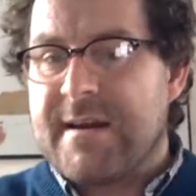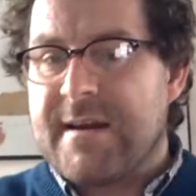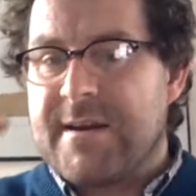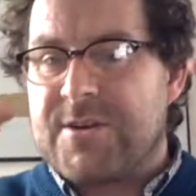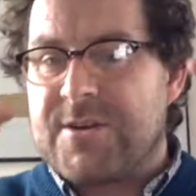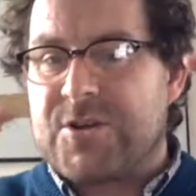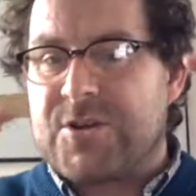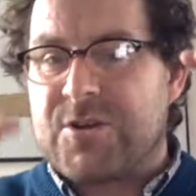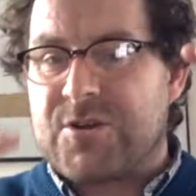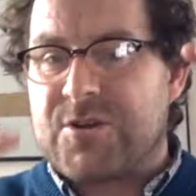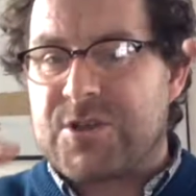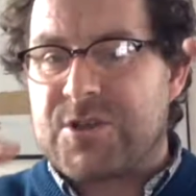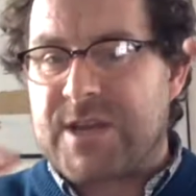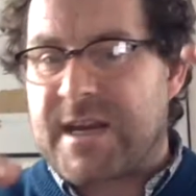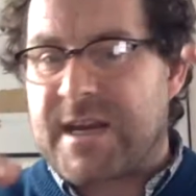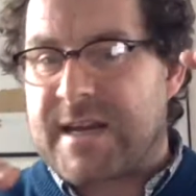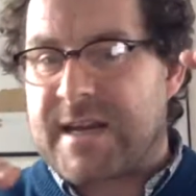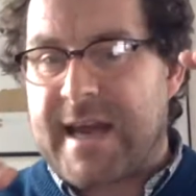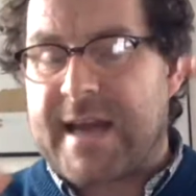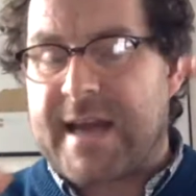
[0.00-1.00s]

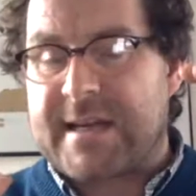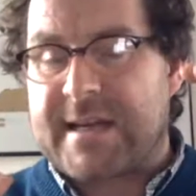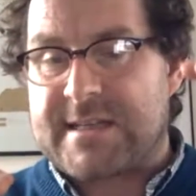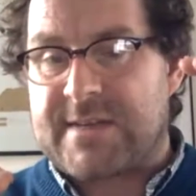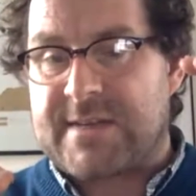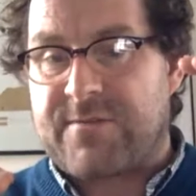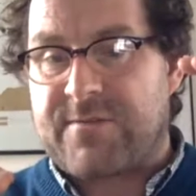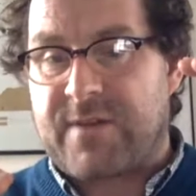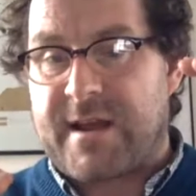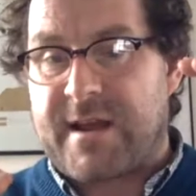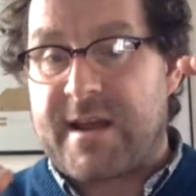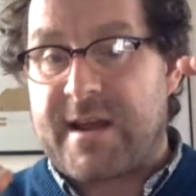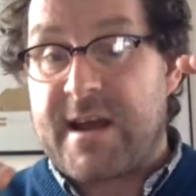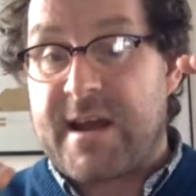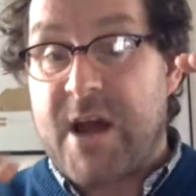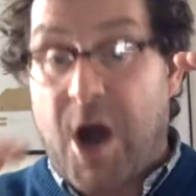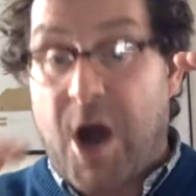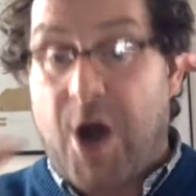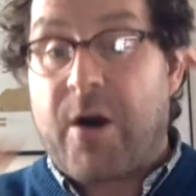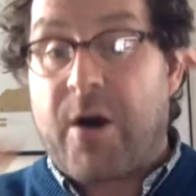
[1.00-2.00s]
judging negatively
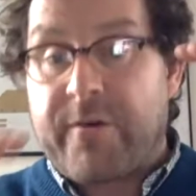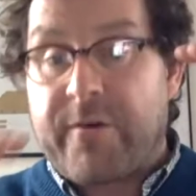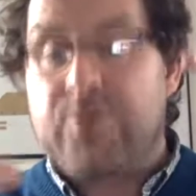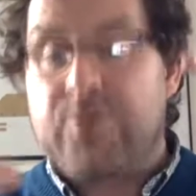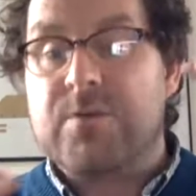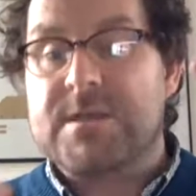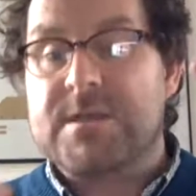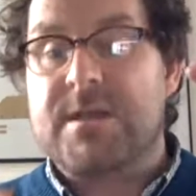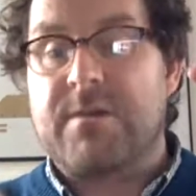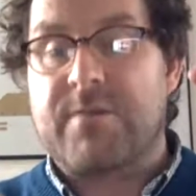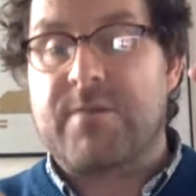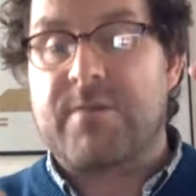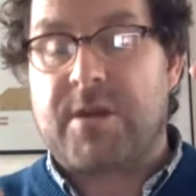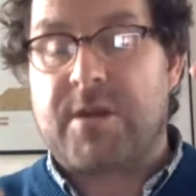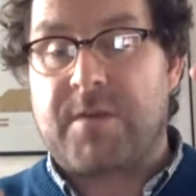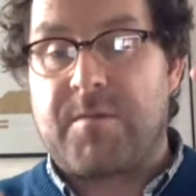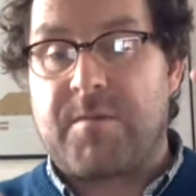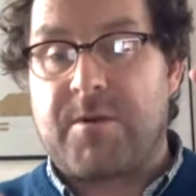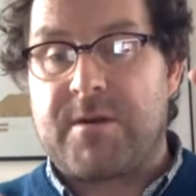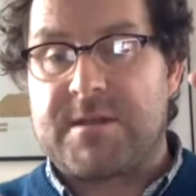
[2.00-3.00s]
are also the
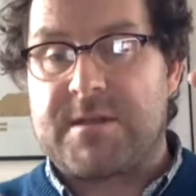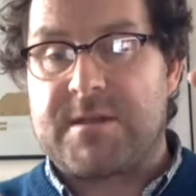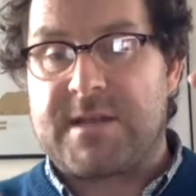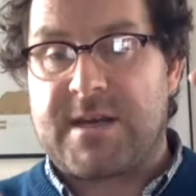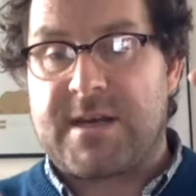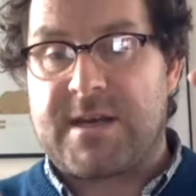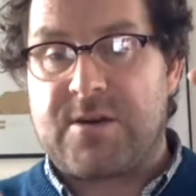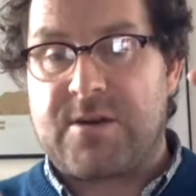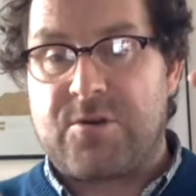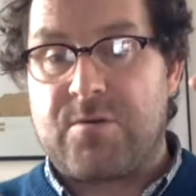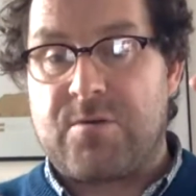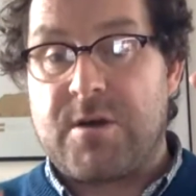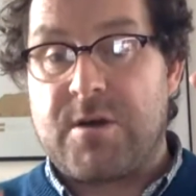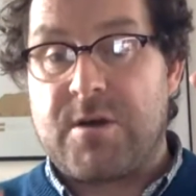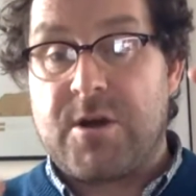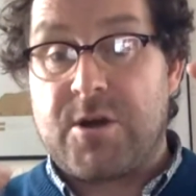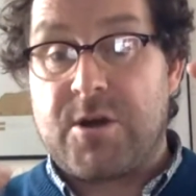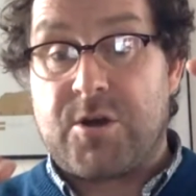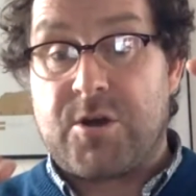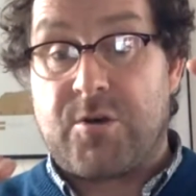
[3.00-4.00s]
community who
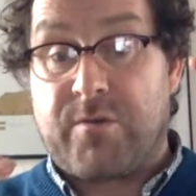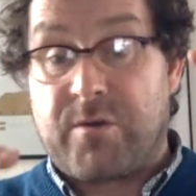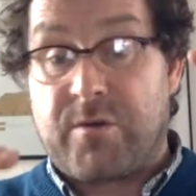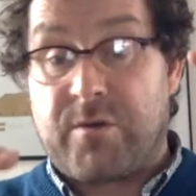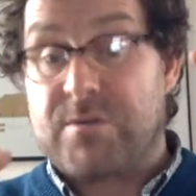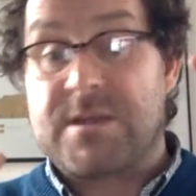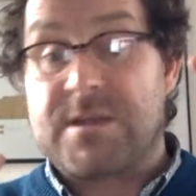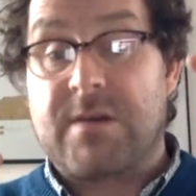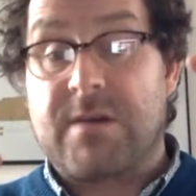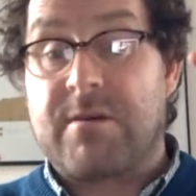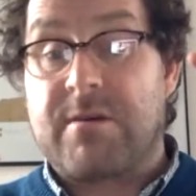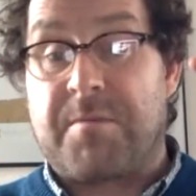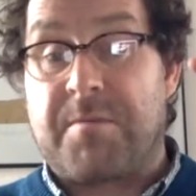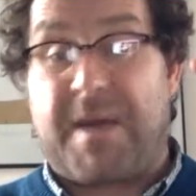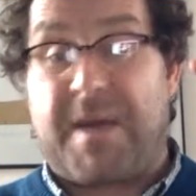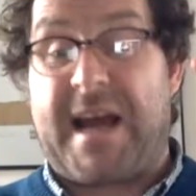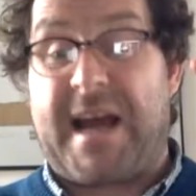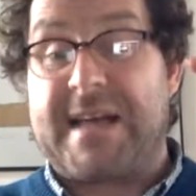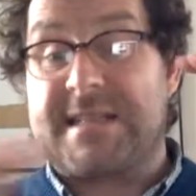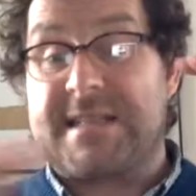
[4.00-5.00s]
you're also going to
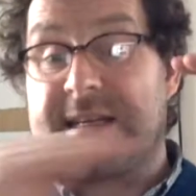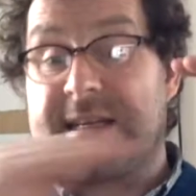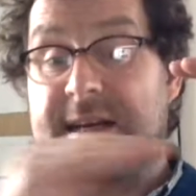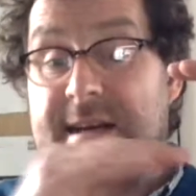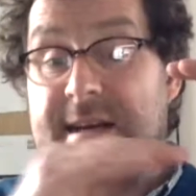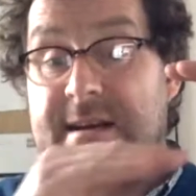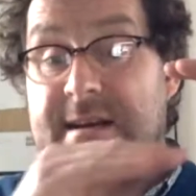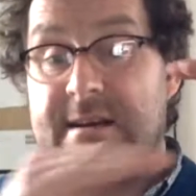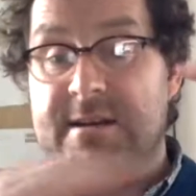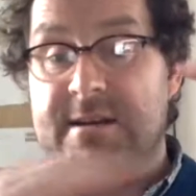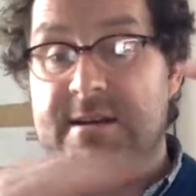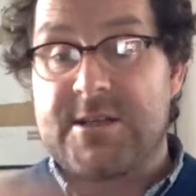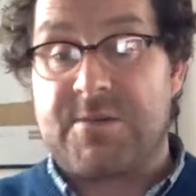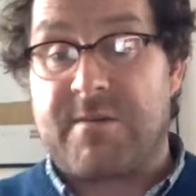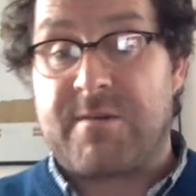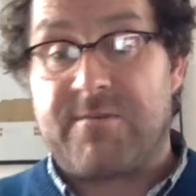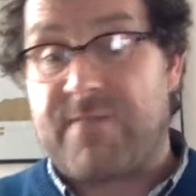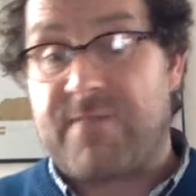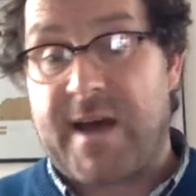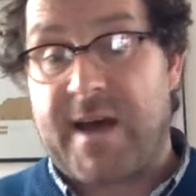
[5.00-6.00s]
be asking
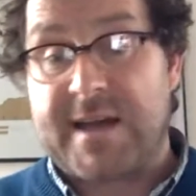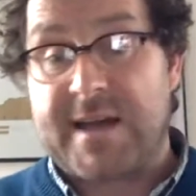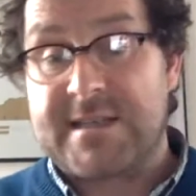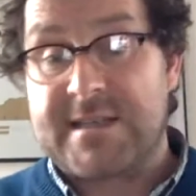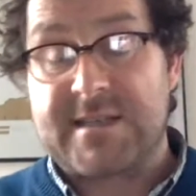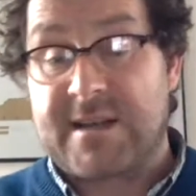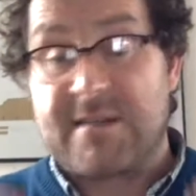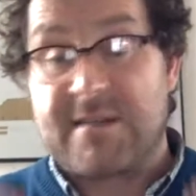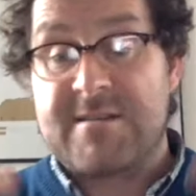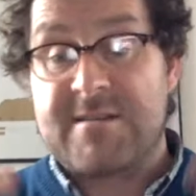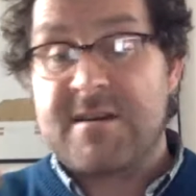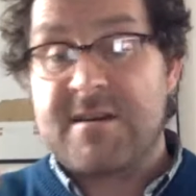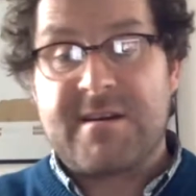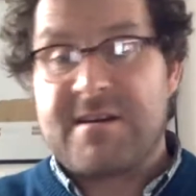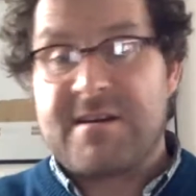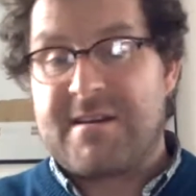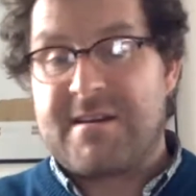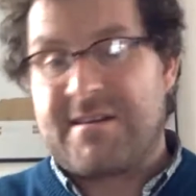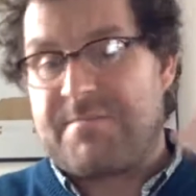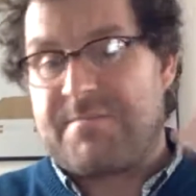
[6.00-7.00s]
to invest. And
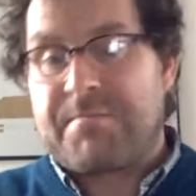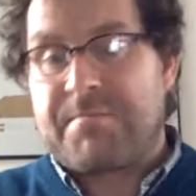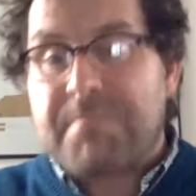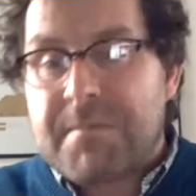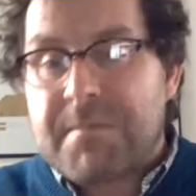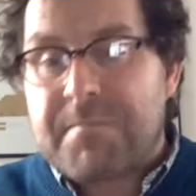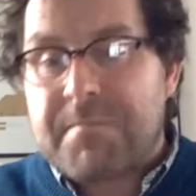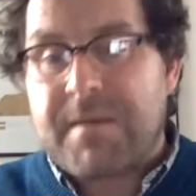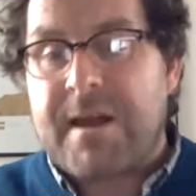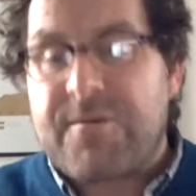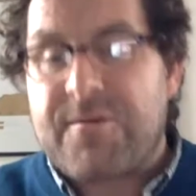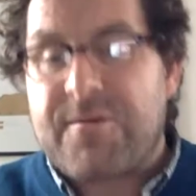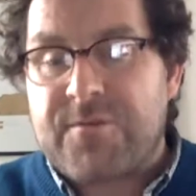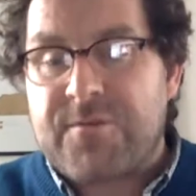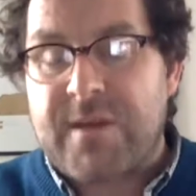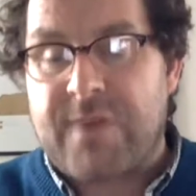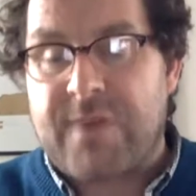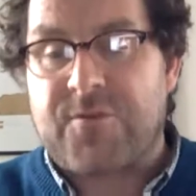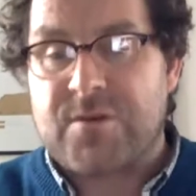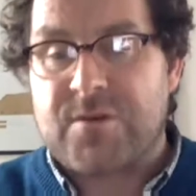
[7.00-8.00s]

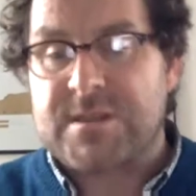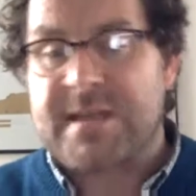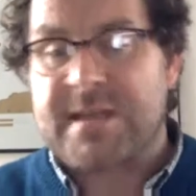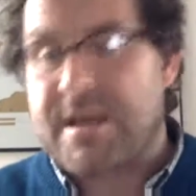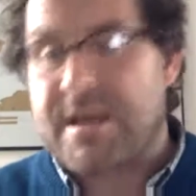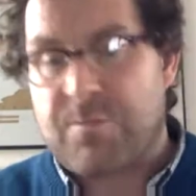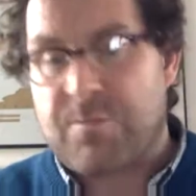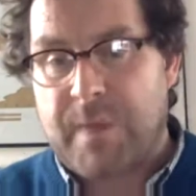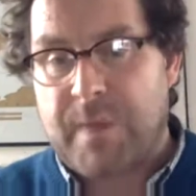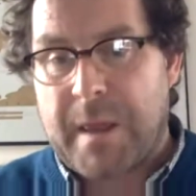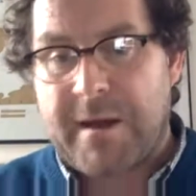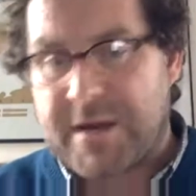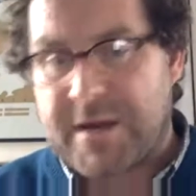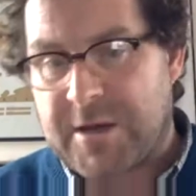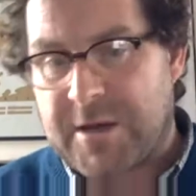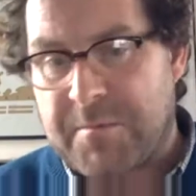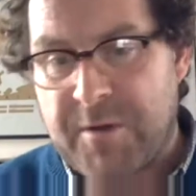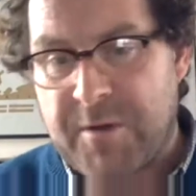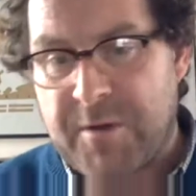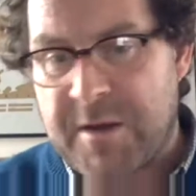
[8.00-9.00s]
if, if you're saying we
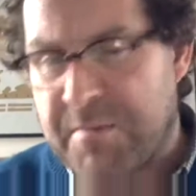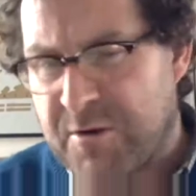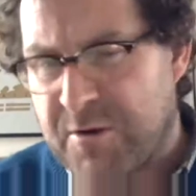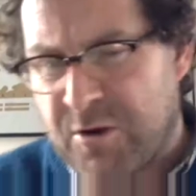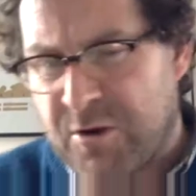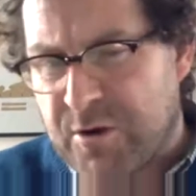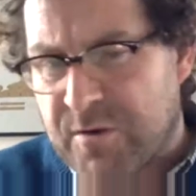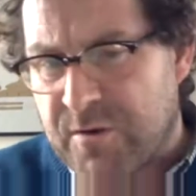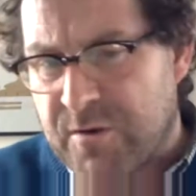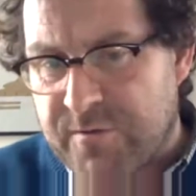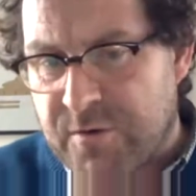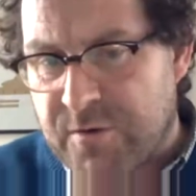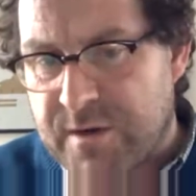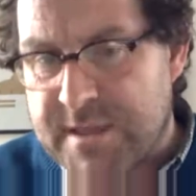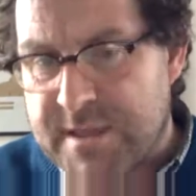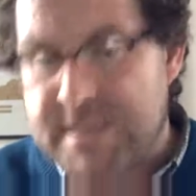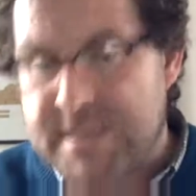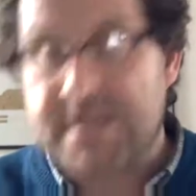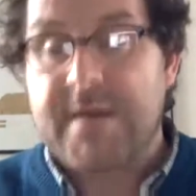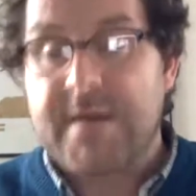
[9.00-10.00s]
like your money but not your
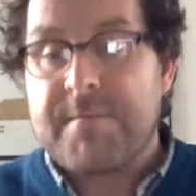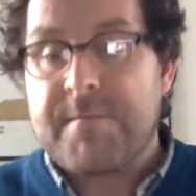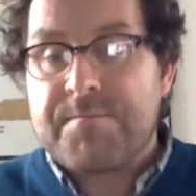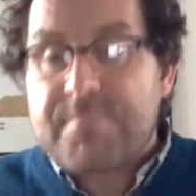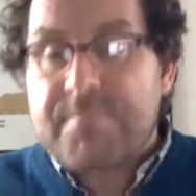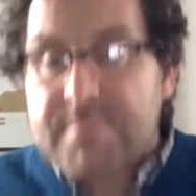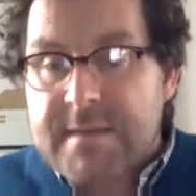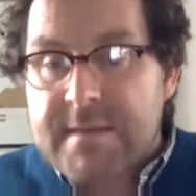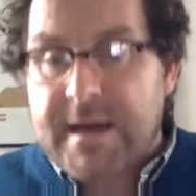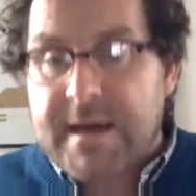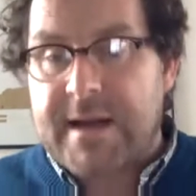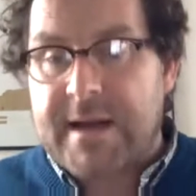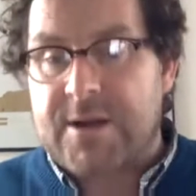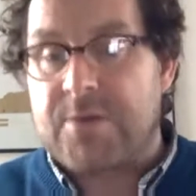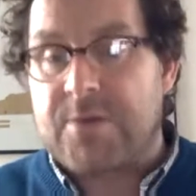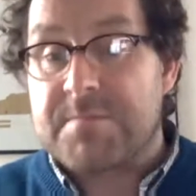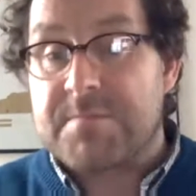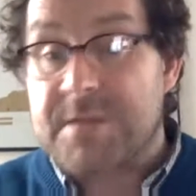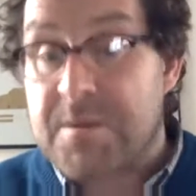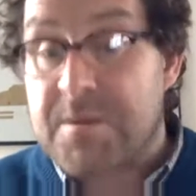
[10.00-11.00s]
voice, that comes at a